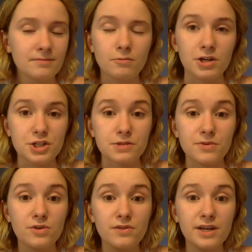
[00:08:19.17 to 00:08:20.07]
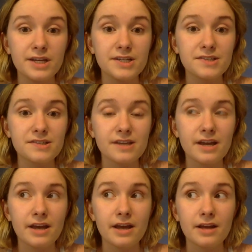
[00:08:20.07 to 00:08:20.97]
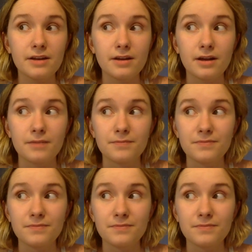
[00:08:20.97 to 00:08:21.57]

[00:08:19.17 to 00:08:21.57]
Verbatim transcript: watched the movies. And uh,